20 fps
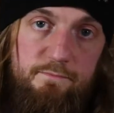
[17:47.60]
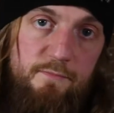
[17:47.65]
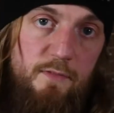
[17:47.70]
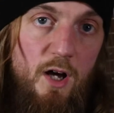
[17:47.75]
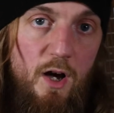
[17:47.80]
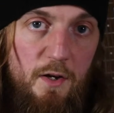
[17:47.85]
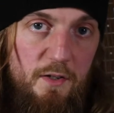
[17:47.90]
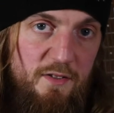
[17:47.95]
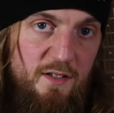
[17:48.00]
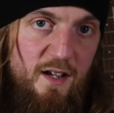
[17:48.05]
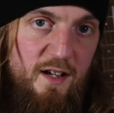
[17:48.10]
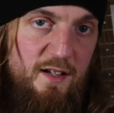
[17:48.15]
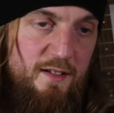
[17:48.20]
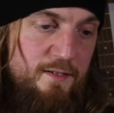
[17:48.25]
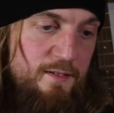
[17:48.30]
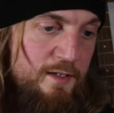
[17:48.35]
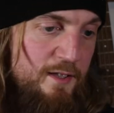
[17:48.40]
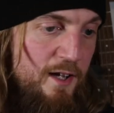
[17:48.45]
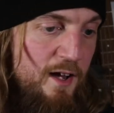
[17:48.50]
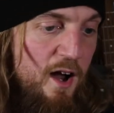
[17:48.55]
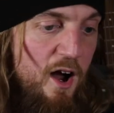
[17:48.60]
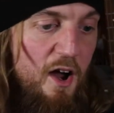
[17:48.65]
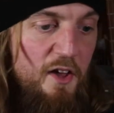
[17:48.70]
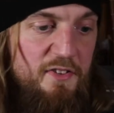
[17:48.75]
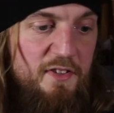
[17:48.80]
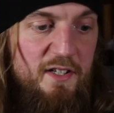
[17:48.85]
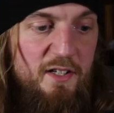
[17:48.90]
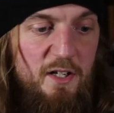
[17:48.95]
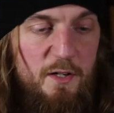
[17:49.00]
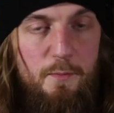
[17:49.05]
I
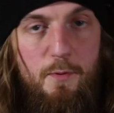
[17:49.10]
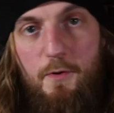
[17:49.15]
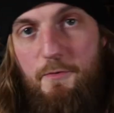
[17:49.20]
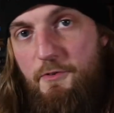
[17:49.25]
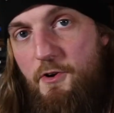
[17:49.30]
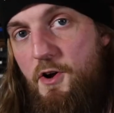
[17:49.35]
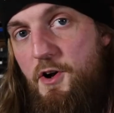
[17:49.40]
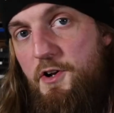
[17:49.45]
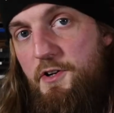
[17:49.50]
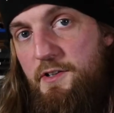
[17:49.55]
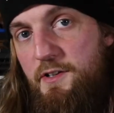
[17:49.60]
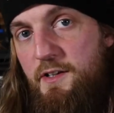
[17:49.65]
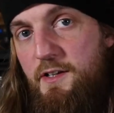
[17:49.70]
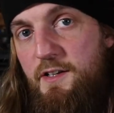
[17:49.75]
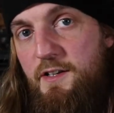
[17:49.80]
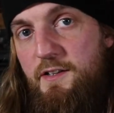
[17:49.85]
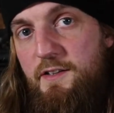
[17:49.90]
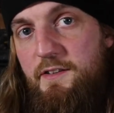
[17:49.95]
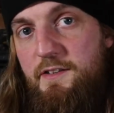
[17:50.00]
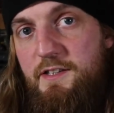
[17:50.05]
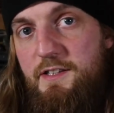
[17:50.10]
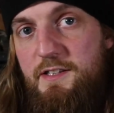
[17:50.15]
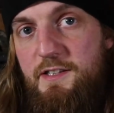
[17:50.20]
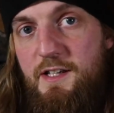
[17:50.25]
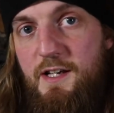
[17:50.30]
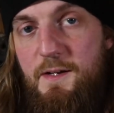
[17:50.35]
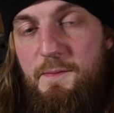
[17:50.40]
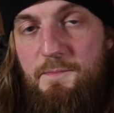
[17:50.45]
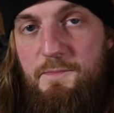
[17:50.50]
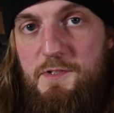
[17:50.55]
think I'd have preferred
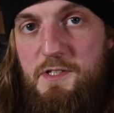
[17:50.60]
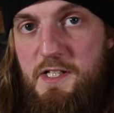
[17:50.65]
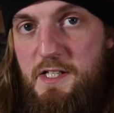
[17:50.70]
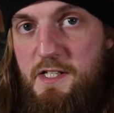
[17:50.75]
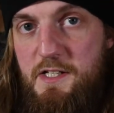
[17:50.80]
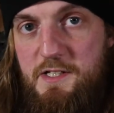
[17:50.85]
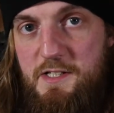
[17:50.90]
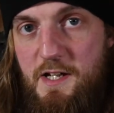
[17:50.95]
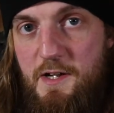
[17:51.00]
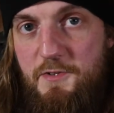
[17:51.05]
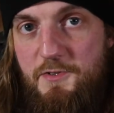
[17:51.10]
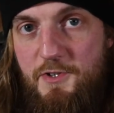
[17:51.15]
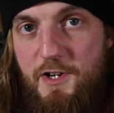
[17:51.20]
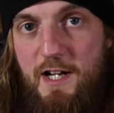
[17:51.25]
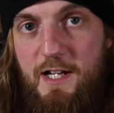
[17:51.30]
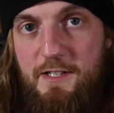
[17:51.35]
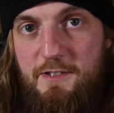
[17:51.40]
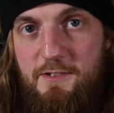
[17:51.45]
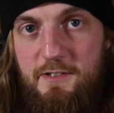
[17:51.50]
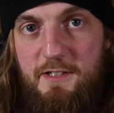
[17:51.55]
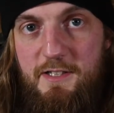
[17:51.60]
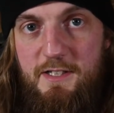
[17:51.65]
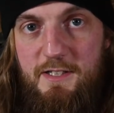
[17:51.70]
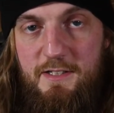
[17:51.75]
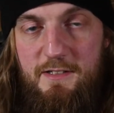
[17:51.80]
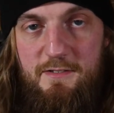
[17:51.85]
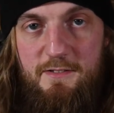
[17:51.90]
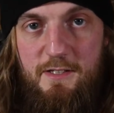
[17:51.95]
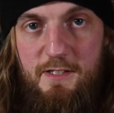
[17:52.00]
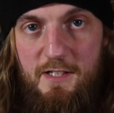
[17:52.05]
the CD soundtrack to
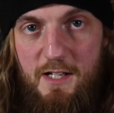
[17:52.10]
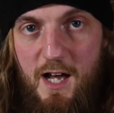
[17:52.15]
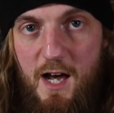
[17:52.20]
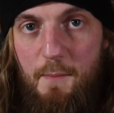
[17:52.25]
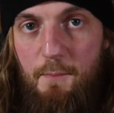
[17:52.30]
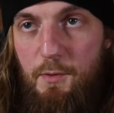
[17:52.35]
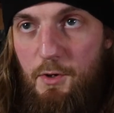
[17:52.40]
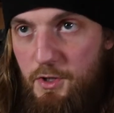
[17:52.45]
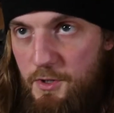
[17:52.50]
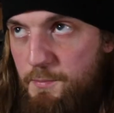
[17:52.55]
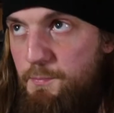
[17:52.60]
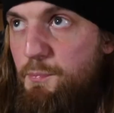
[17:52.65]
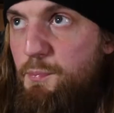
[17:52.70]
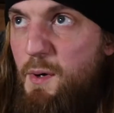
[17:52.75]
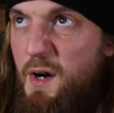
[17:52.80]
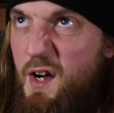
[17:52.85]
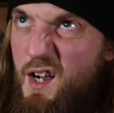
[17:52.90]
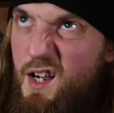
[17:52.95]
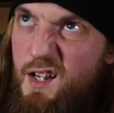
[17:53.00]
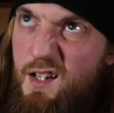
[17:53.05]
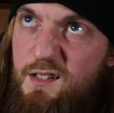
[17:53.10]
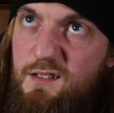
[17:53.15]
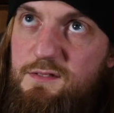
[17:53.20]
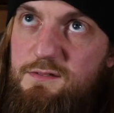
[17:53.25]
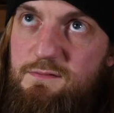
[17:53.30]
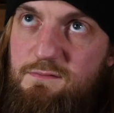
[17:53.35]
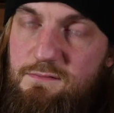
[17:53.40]
the art book, but